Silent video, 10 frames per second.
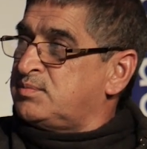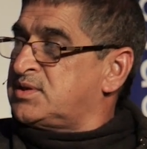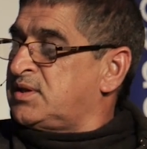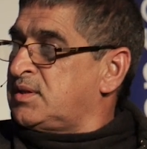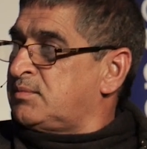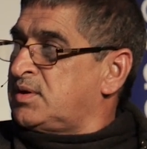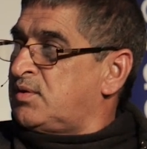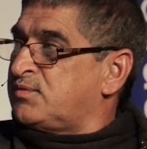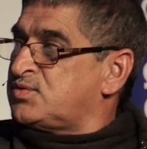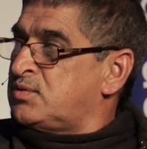Must I take the money
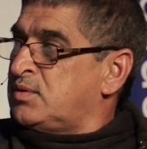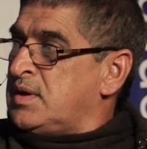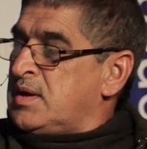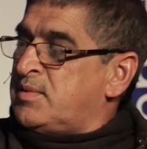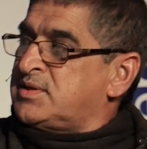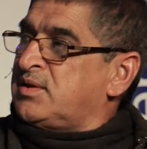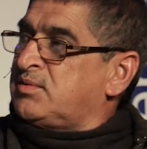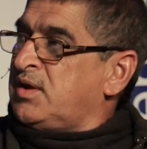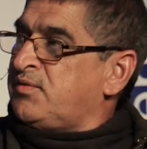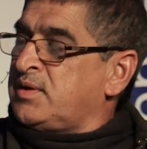offshore? Must I take to